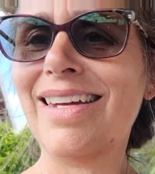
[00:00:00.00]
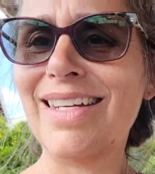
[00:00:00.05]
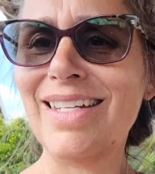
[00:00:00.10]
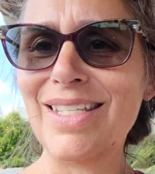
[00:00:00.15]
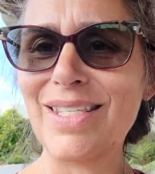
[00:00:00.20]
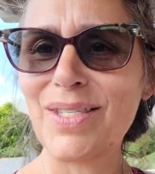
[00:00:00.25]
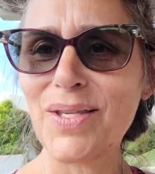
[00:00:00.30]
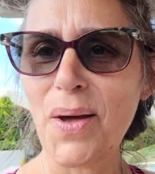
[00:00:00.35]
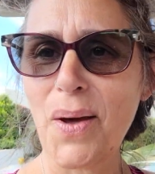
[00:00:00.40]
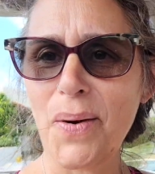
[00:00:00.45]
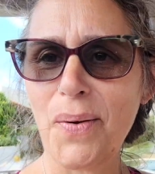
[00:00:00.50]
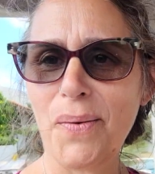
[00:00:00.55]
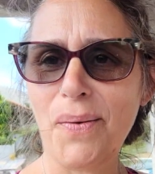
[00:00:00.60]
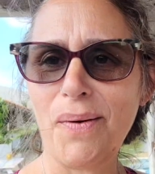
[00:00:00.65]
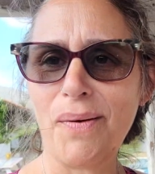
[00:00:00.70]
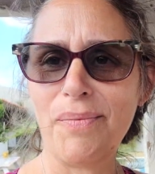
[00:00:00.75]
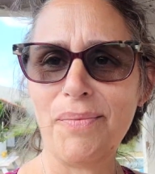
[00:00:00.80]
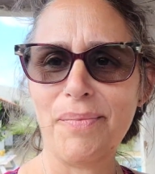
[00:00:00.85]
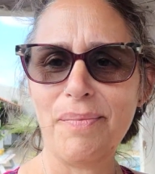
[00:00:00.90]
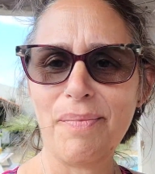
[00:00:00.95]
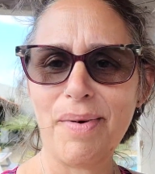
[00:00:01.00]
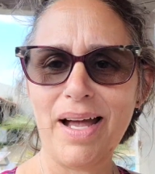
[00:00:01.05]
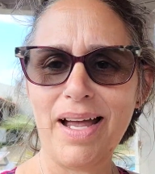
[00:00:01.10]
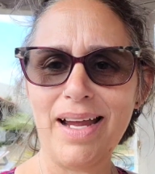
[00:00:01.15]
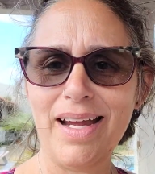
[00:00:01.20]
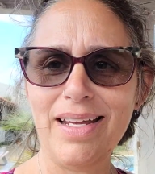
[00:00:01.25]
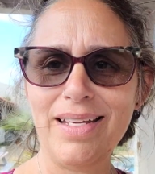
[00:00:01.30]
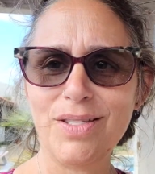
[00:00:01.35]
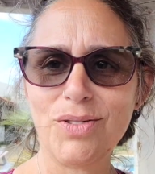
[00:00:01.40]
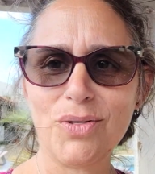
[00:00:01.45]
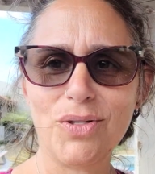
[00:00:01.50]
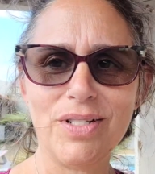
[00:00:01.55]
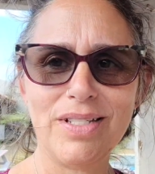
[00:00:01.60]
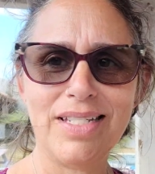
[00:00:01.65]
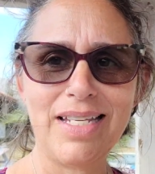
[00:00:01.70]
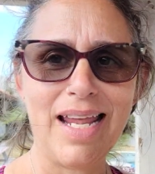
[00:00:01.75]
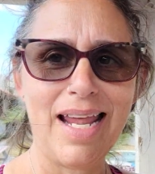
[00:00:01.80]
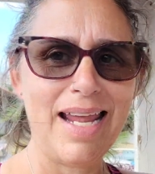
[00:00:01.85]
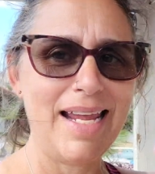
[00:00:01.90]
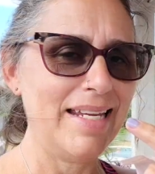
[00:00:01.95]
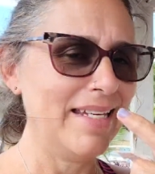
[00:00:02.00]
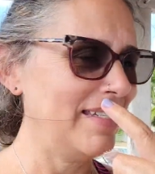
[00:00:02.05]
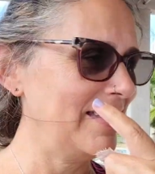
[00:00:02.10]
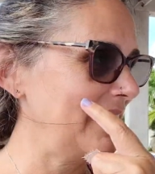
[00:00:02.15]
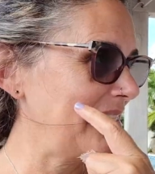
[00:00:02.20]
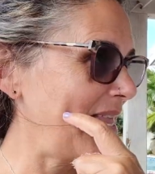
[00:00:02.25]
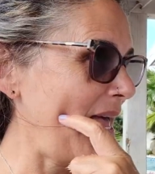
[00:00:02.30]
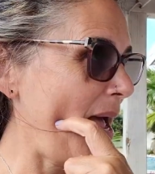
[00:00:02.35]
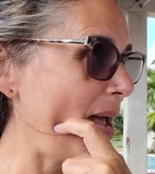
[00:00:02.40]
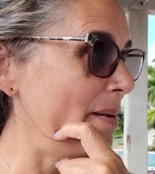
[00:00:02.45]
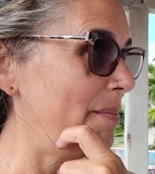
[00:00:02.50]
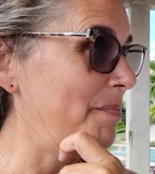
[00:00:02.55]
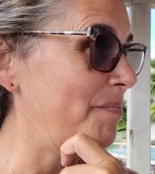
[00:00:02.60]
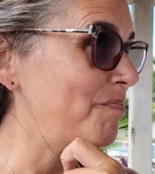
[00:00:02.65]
So my sort of take is that